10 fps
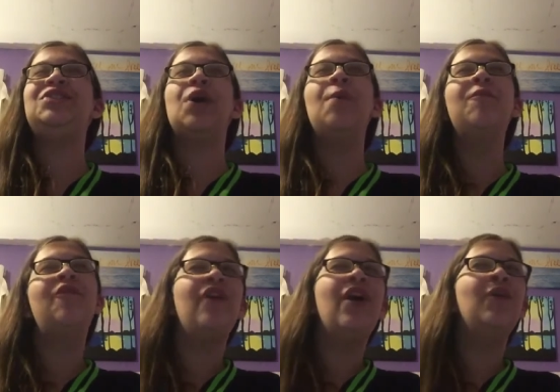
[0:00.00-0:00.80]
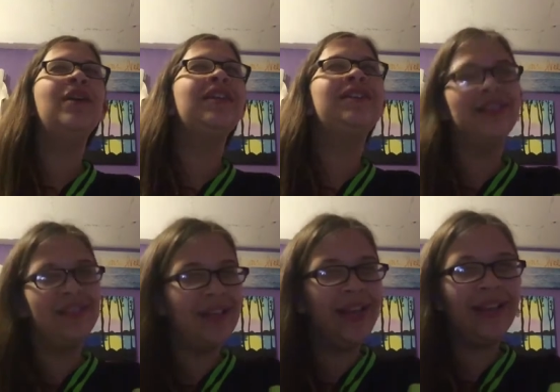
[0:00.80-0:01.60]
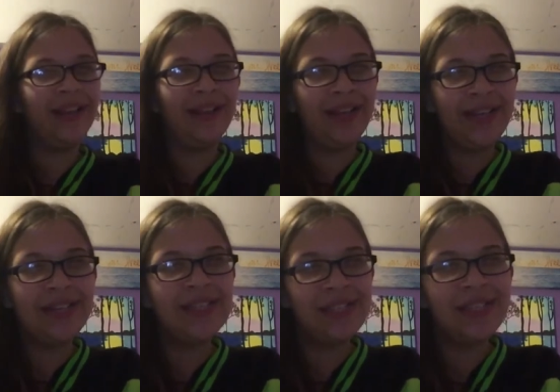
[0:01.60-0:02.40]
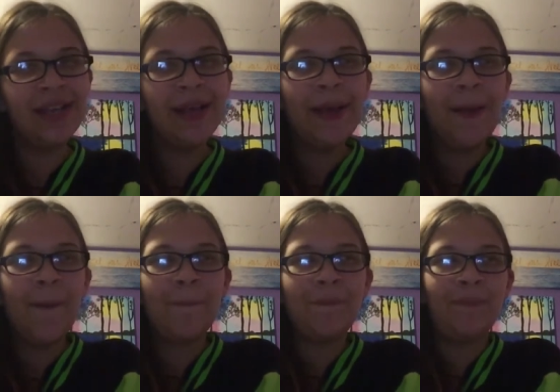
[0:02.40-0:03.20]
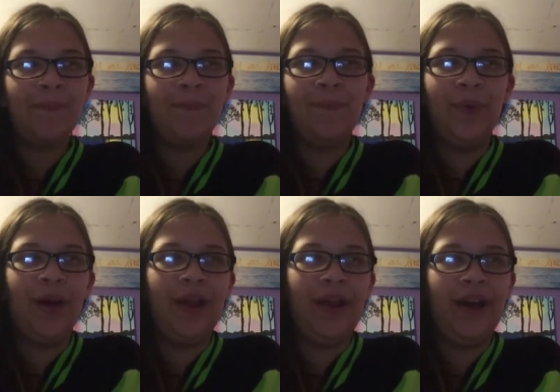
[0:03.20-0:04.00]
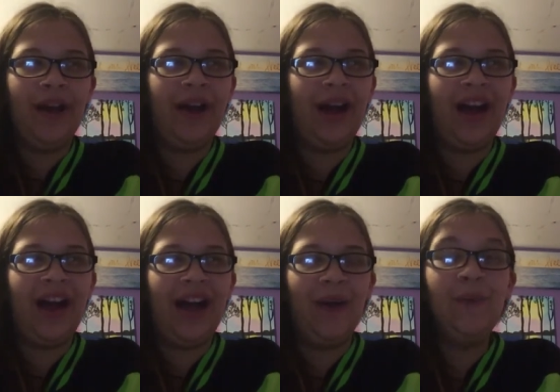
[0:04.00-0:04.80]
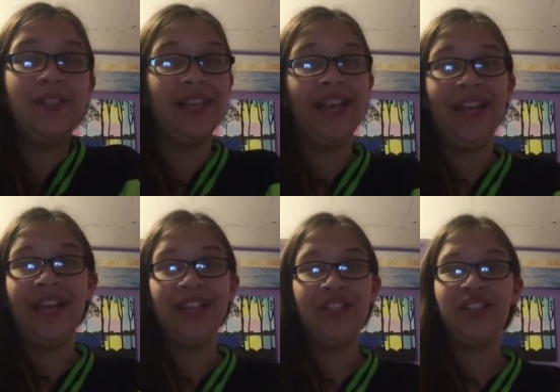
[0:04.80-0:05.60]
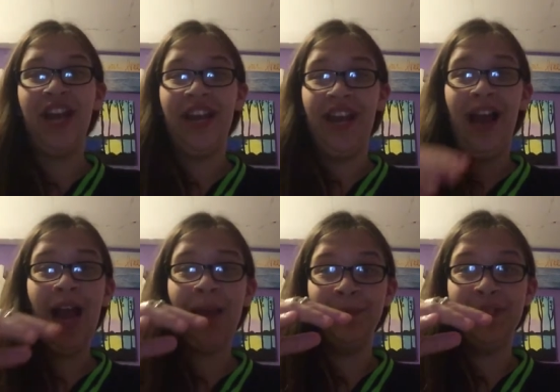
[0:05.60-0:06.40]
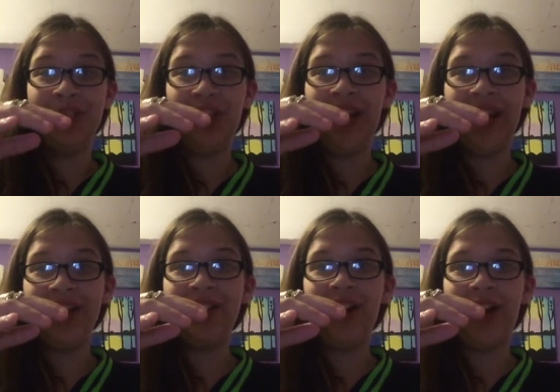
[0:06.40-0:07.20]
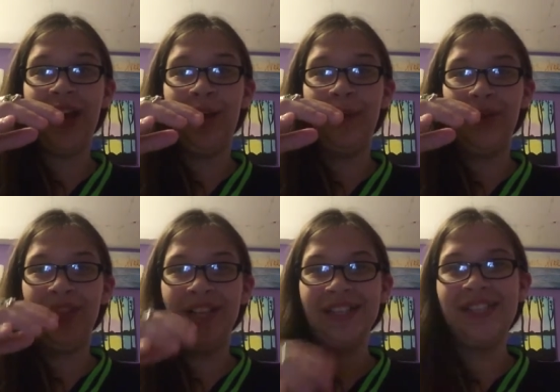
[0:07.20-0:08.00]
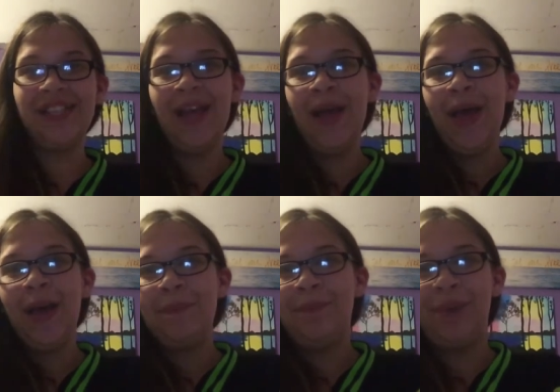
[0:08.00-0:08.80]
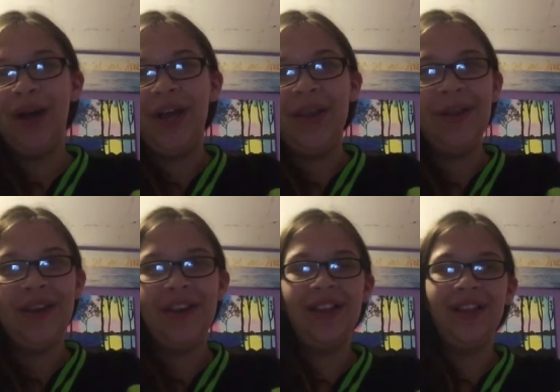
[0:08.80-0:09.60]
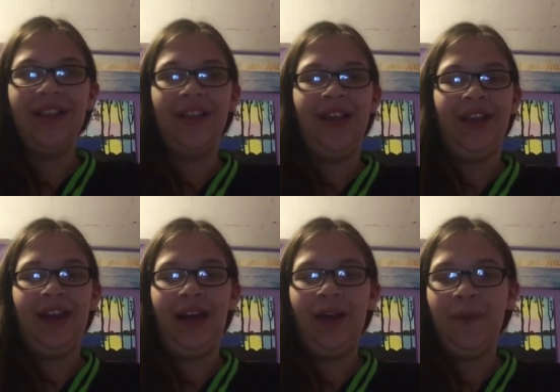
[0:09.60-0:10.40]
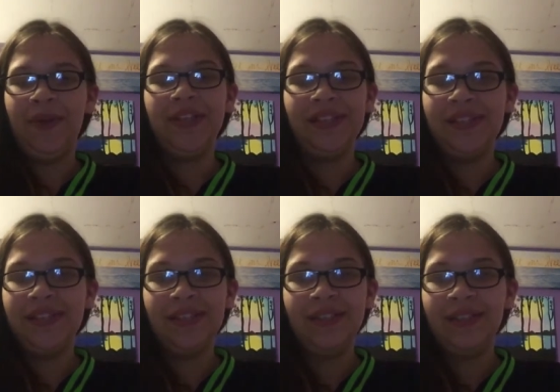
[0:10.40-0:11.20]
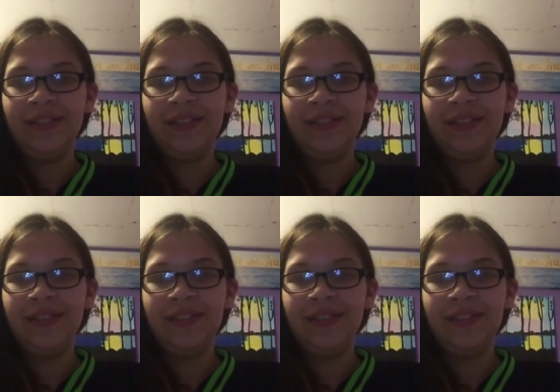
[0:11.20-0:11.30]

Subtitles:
dumbfounded, to say the least, but I was like, I am shaking talking about this. But, like, I was